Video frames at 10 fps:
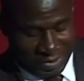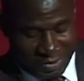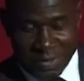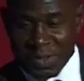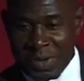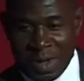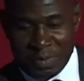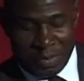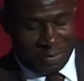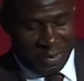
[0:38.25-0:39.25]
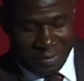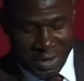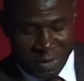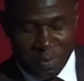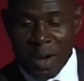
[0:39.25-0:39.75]
since you left, we have never
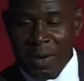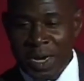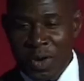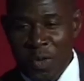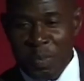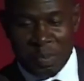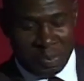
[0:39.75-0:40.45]
had power at home.